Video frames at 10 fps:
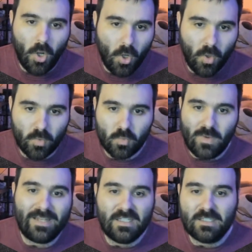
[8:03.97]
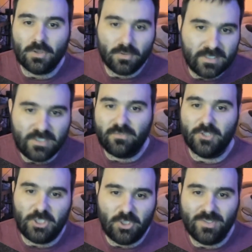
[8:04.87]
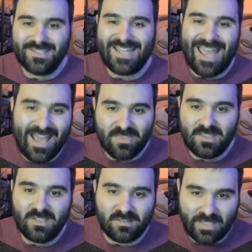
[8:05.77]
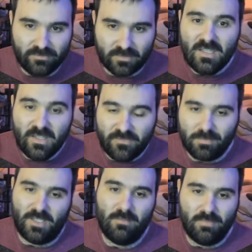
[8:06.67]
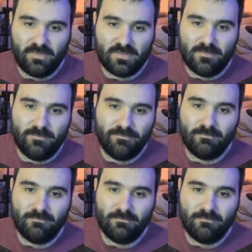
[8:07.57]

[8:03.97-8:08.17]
already looking for units at these level if you're playing boost.